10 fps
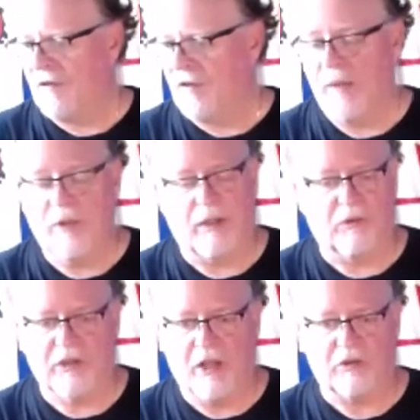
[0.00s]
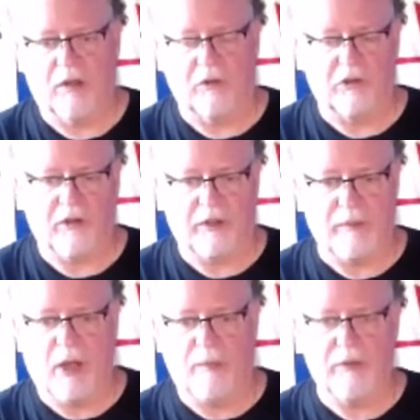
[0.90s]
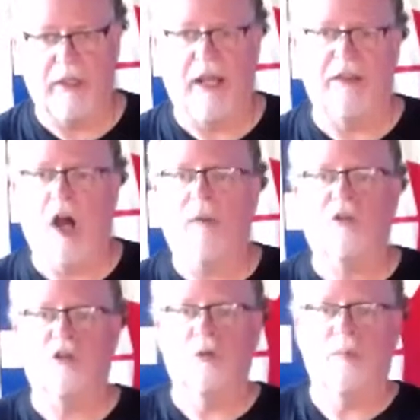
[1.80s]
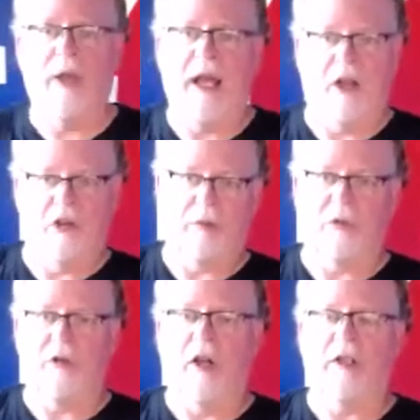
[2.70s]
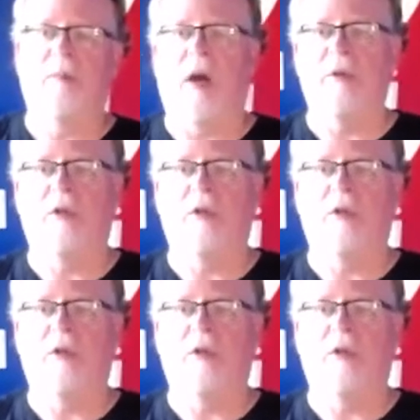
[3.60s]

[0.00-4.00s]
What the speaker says: been obsessing over Snarky Puppy and the offshoot bands from Snarky Puppy.